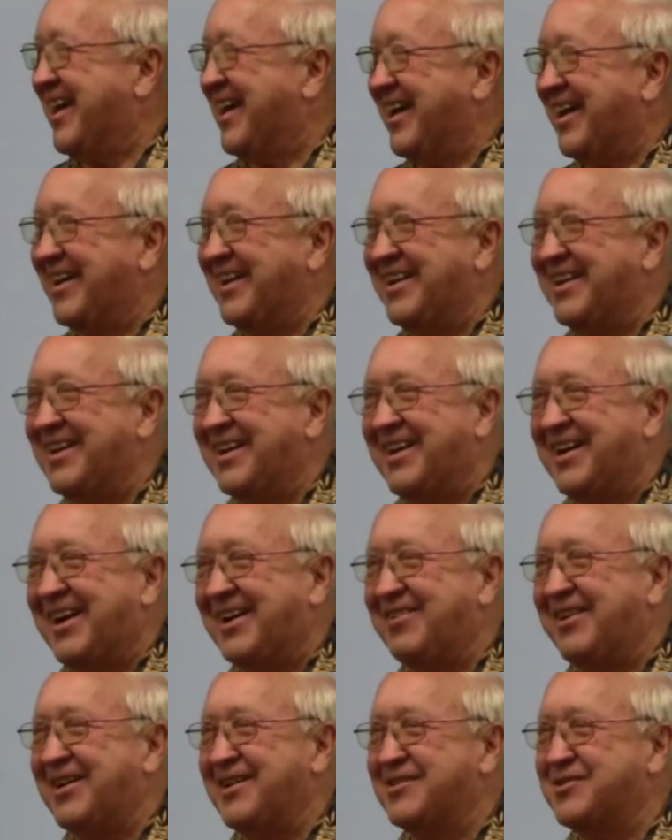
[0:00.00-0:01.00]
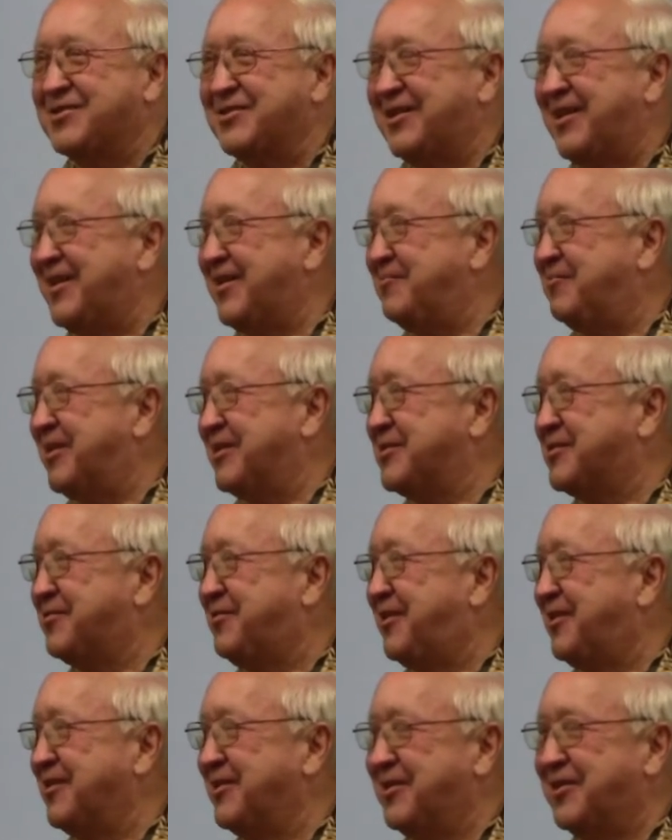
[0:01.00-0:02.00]
And I hasn't had much
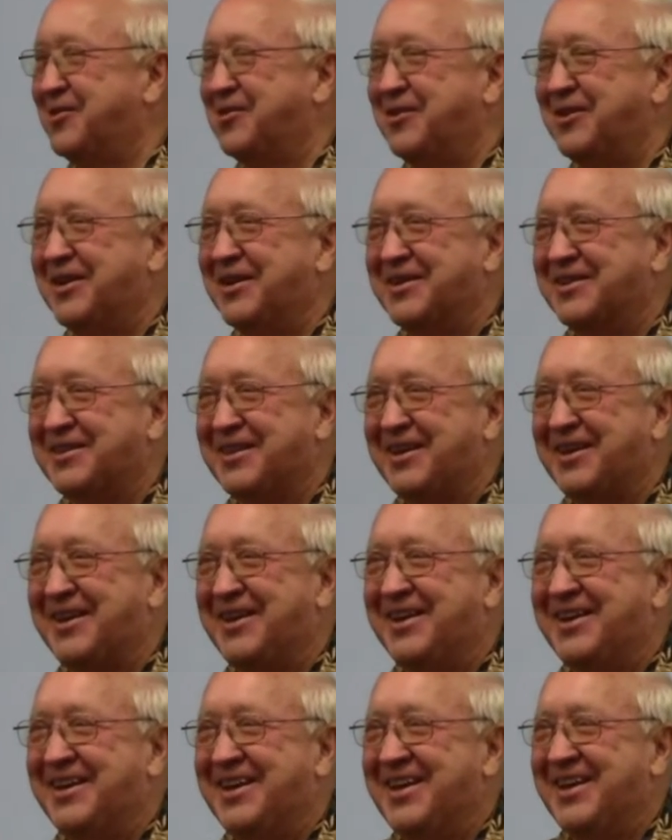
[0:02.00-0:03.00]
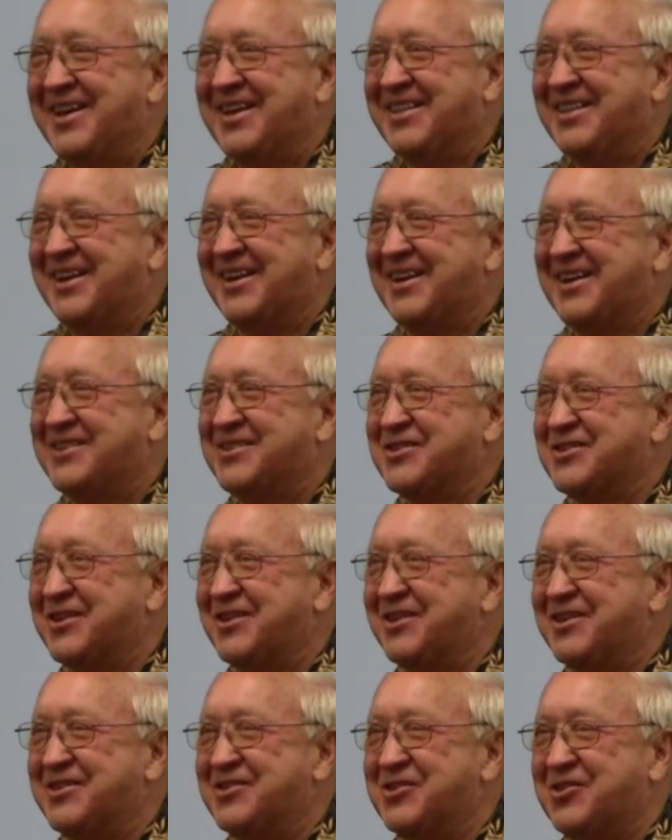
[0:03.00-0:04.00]
fun doing it, but I
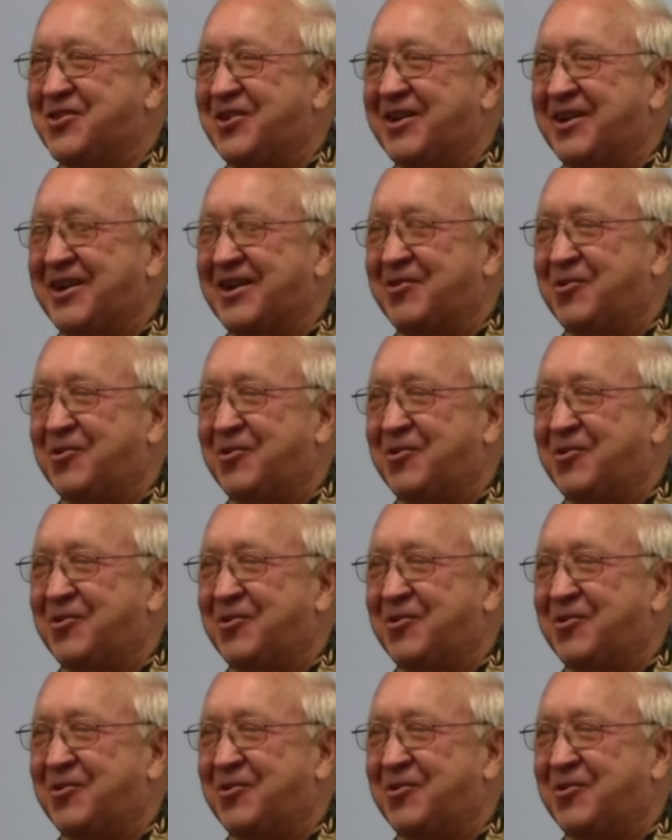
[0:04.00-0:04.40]
still enjoy it.